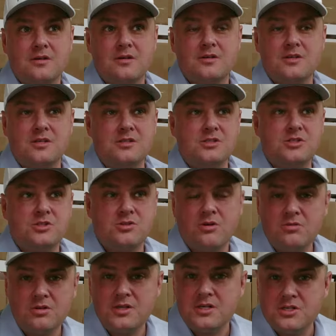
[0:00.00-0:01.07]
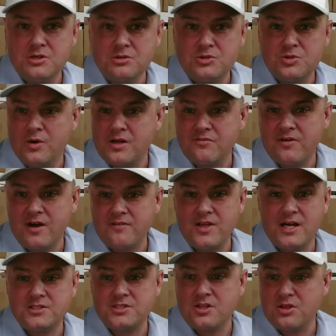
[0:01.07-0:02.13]
can certainly do
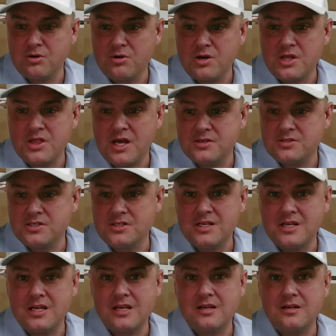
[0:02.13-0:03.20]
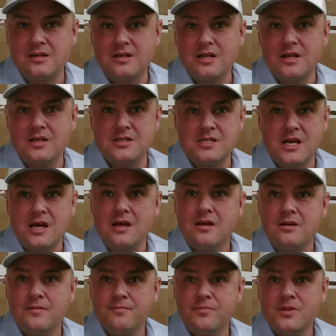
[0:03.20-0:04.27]
25,000, 30,000 in a day.
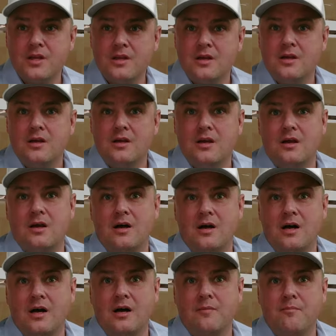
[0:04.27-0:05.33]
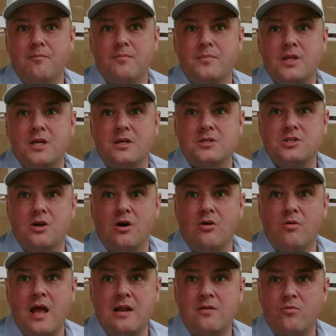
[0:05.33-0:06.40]

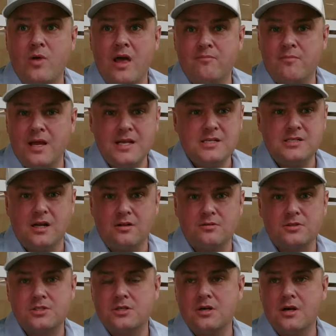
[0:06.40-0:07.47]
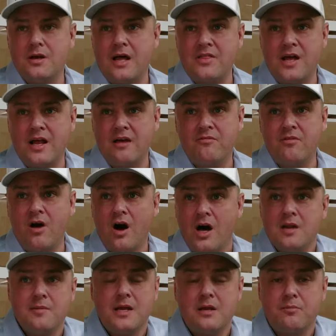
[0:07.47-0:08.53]
And we have many sellers that have
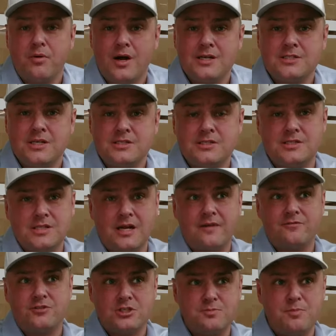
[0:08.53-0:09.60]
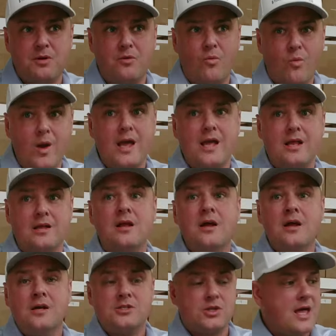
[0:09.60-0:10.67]
automated processes that have just been waiting.
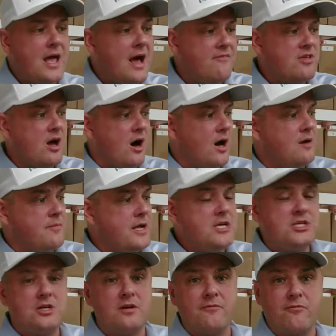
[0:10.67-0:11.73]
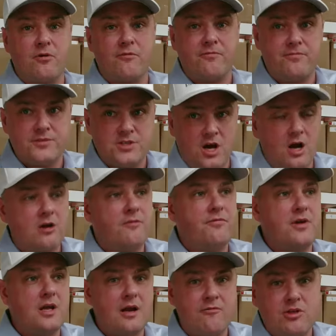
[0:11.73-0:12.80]
So they have the automation for
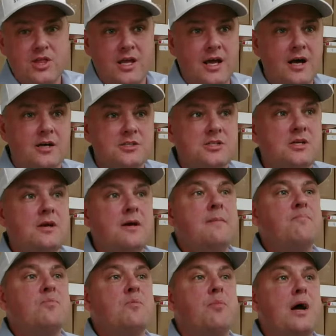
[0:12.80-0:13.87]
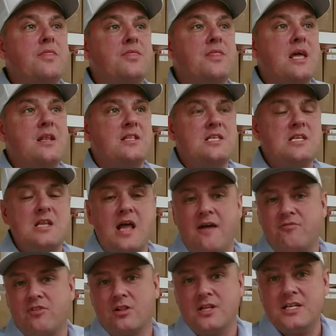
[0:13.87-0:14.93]
photography and everything else, but they didn't have
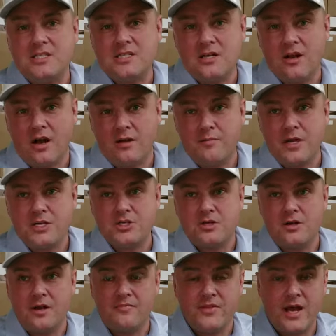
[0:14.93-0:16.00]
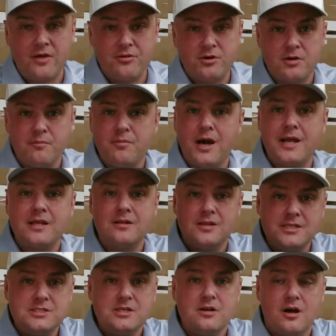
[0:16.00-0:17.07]
the listing automation. Now they're combining
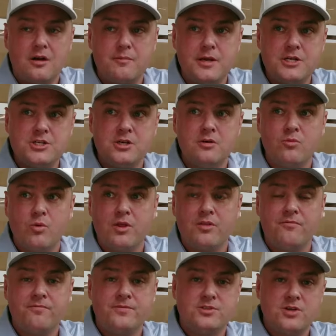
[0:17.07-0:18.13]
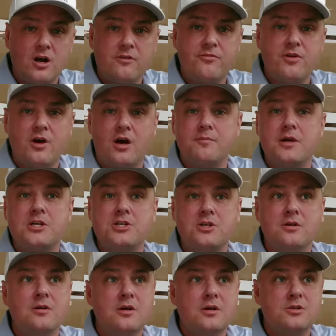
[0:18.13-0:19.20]
listing automation with photography
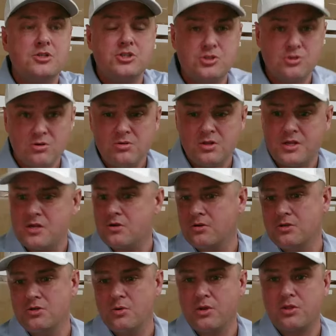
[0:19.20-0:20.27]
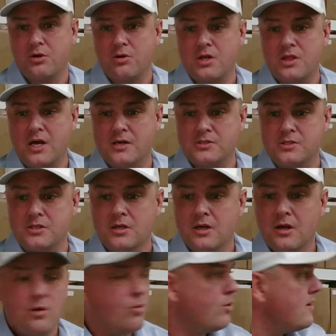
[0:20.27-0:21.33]
automation. Certainly you can do it 30,000.
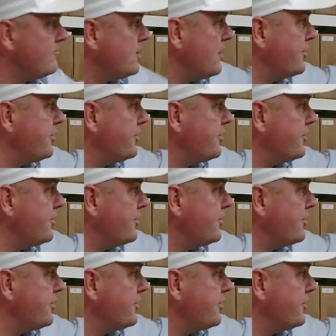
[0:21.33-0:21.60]
We've done